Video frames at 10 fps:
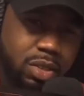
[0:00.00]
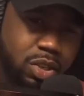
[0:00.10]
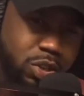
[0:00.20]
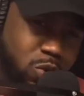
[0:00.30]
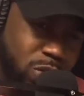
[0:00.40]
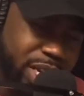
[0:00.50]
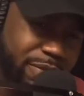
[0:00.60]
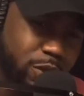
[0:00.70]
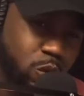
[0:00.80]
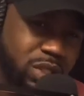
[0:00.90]
you
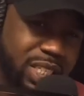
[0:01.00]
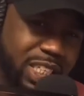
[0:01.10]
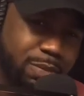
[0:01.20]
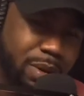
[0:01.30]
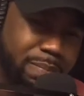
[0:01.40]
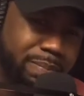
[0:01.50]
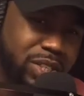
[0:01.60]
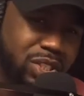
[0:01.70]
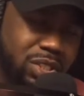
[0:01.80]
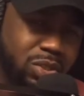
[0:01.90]
give those things
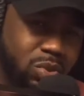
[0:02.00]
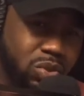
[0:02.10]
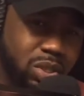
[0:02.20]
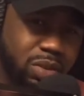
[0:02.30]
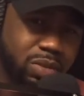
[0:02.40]
permission to do so.